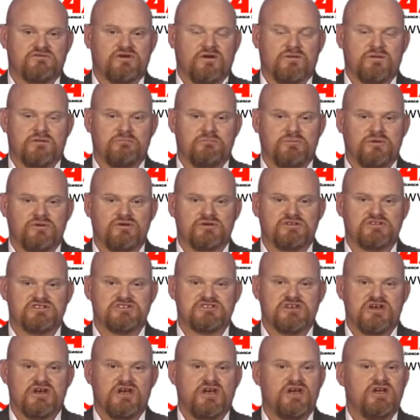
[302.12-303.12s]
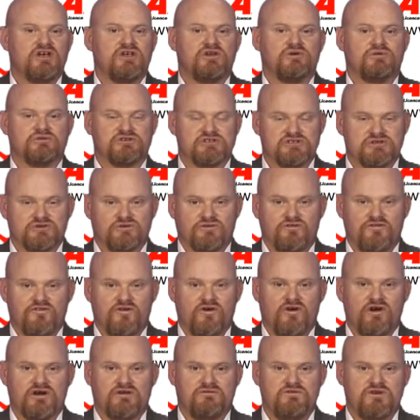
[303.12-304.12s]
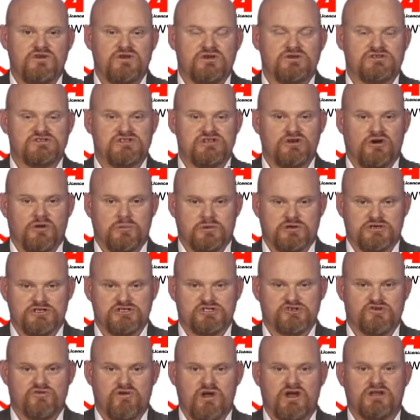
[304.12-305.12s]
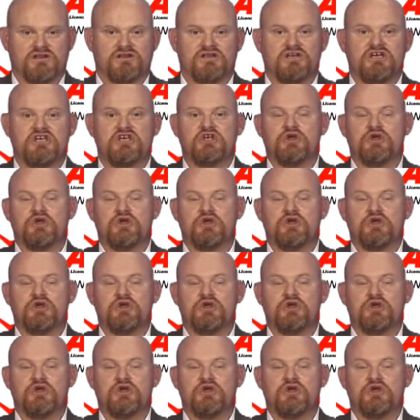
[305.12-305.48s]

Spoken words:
you've got the puts, you will still find if you use the options directly,